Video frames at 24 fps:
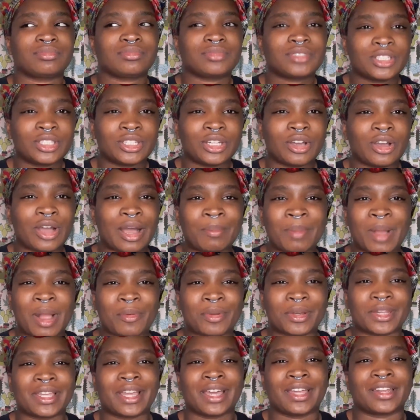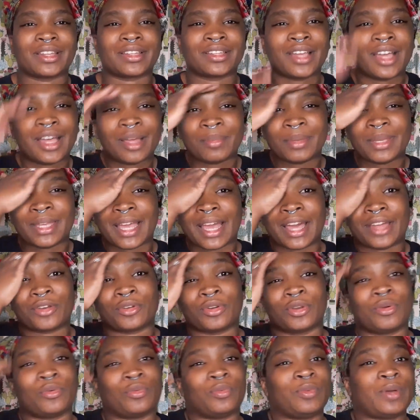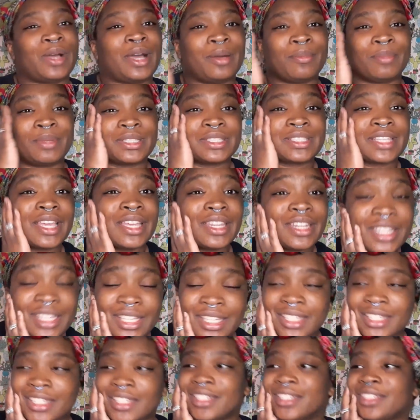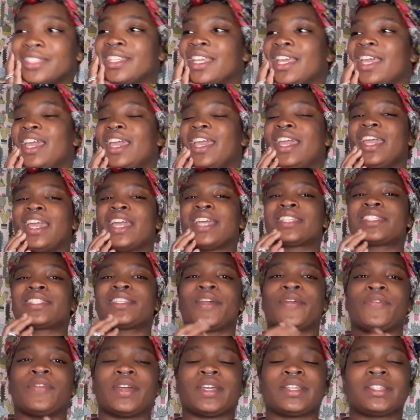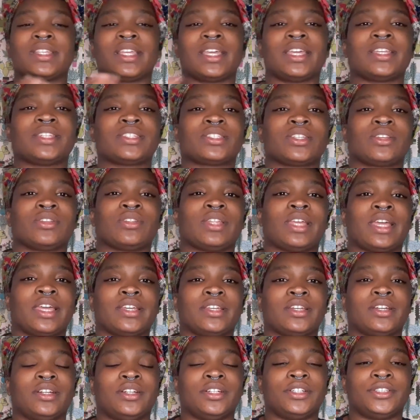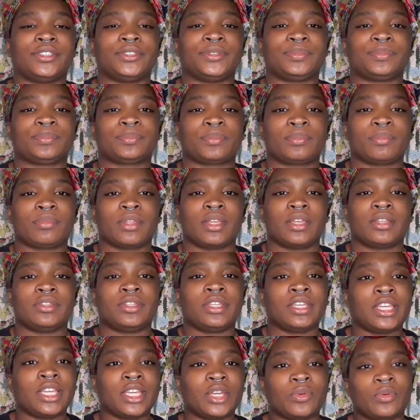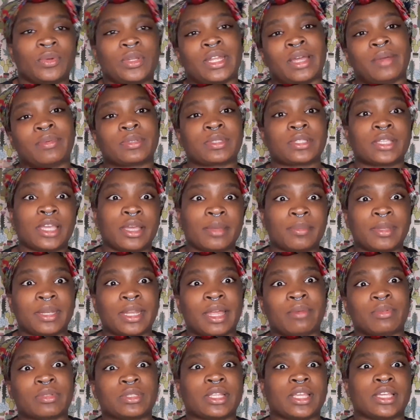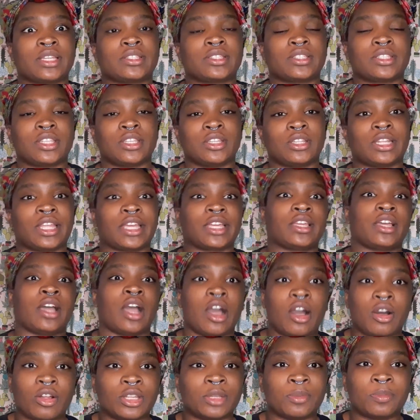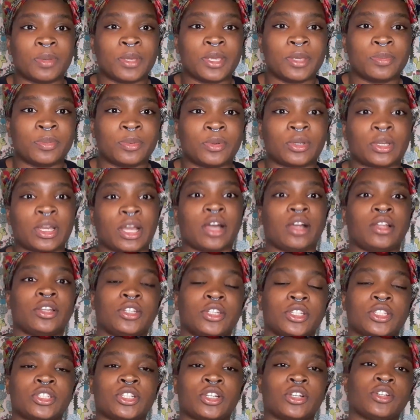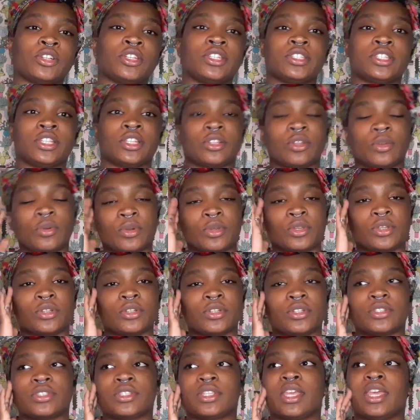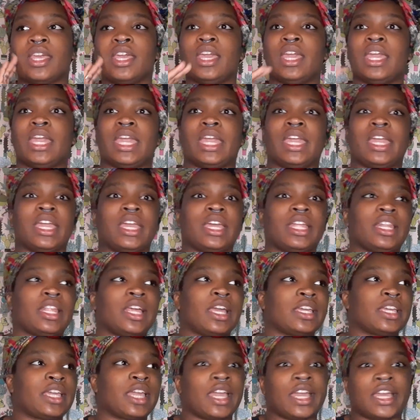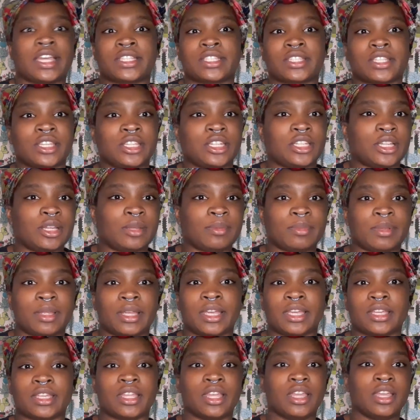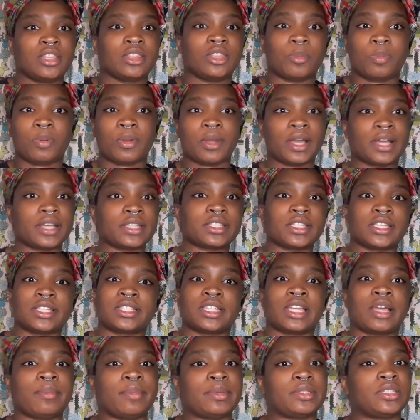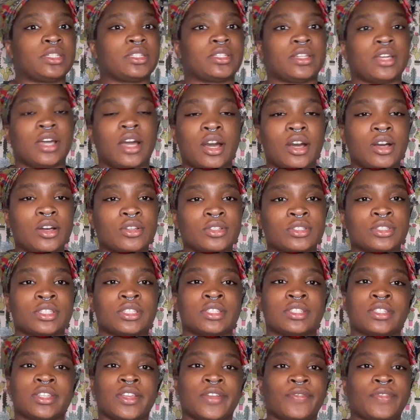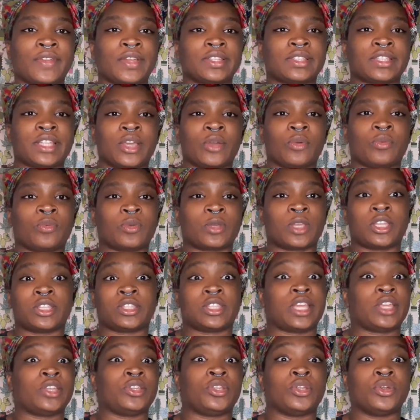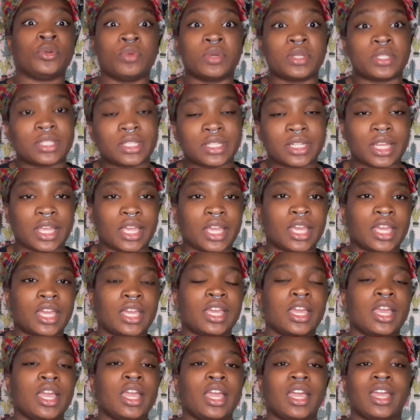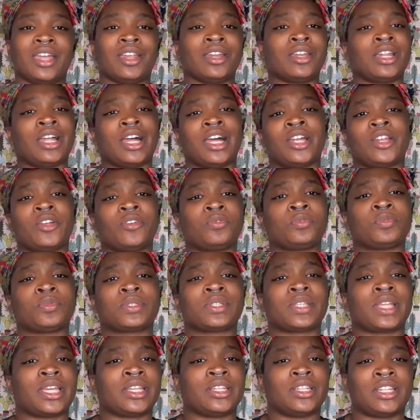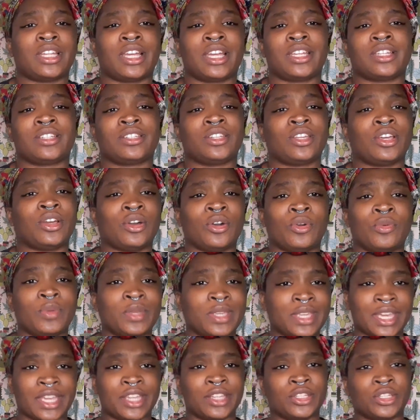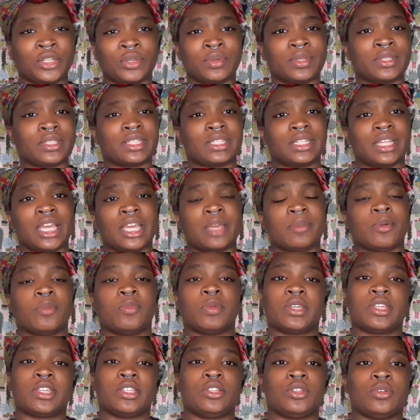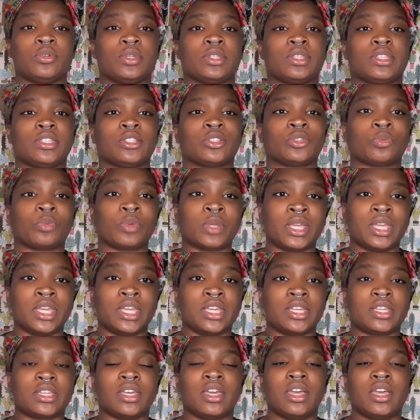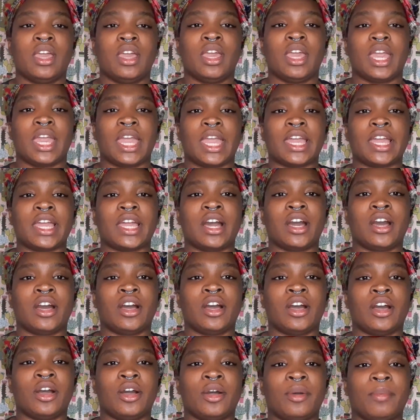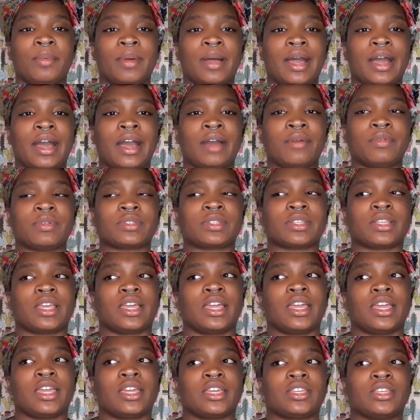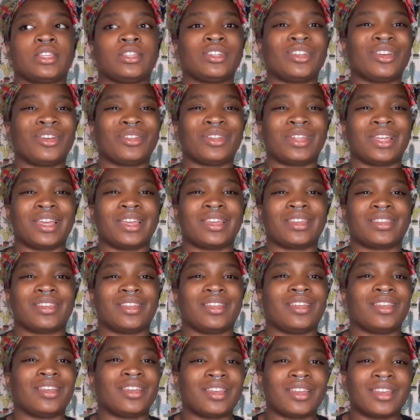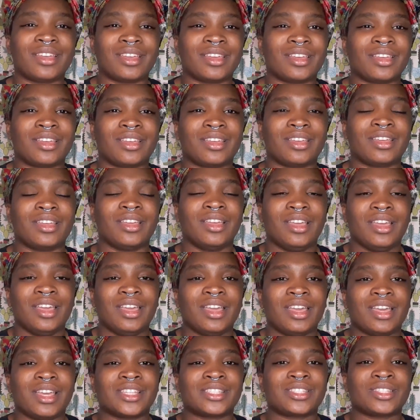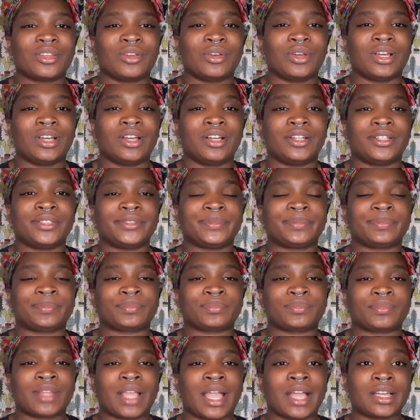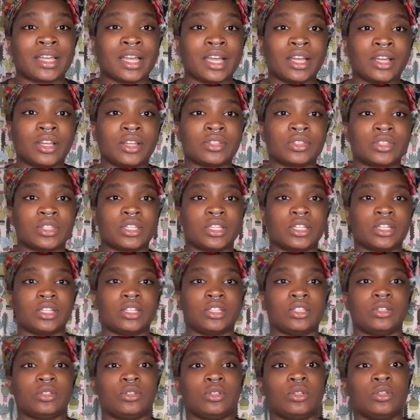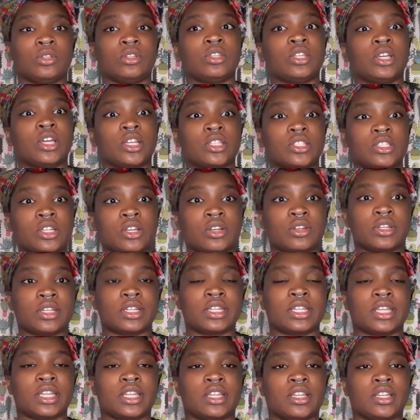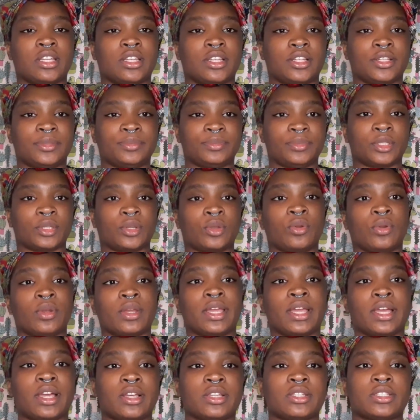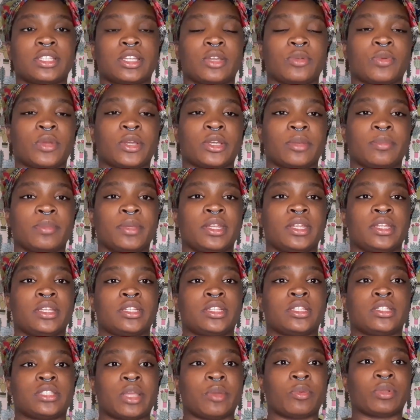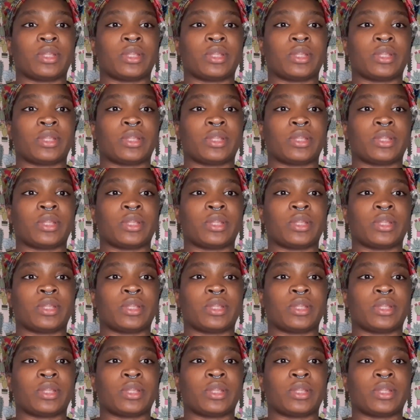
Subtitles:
I'm already kind of coming. I don't know how much that is and stuff like that. So, like, then when I was coming, I was, like, still, like, calling attorneys and lawyers and, like, asking them, like, the process, how much it costs and stuff like that. Could they do it today? And a lot of them was like, no, we can't do it today, but we could do it this week. And I was like, And so I called the attorney that the courthouse had recommended because they were,